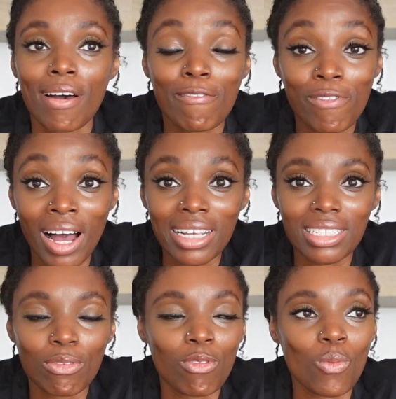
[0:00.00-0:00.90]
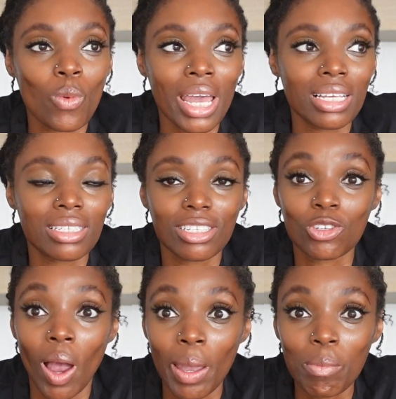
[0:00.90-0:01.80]
find different ways to
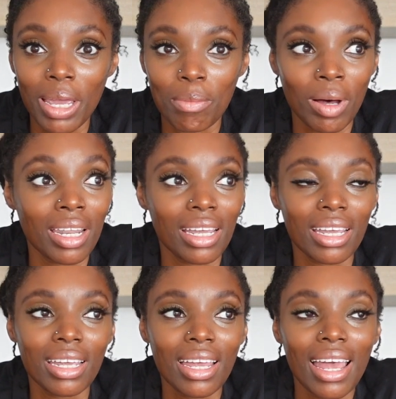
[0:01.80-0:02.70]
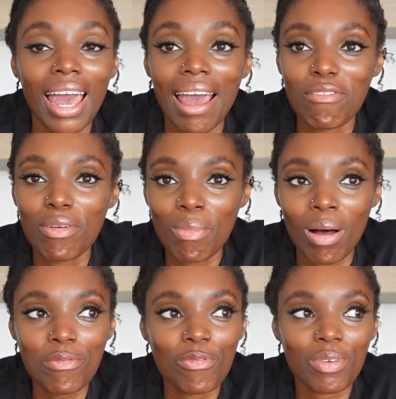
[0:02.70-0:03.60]
try and make money every
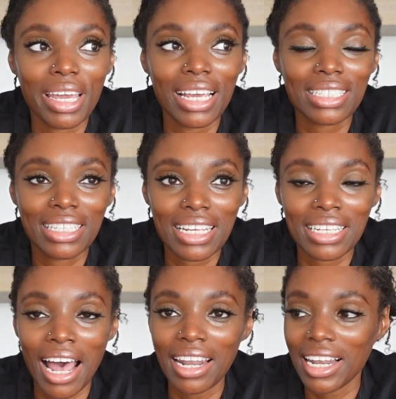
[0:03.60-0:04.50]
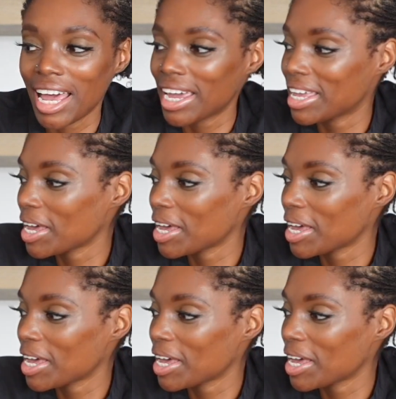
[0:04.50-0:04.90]
month, there's kind of like